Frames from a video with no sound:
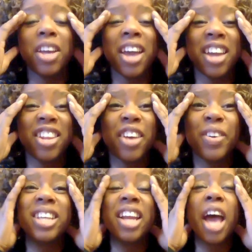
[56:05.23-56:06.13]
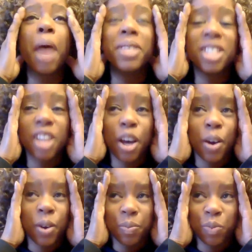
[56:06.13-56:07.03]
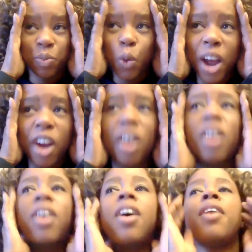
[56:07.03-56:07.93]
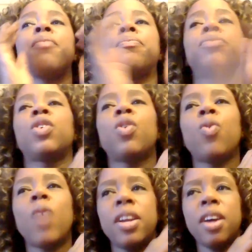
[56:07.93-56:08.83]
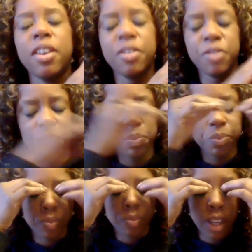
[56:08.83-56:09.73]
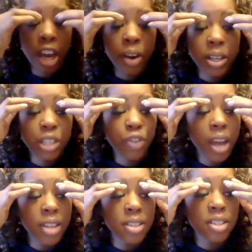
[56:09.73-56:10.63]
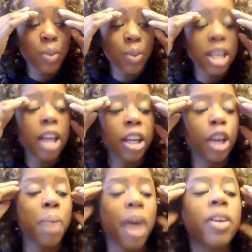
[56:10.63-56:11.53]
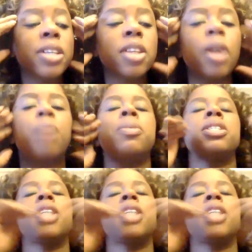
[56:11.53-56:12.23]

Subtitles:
and there is an episode where one of Carrie's friends was telling her about his therapist.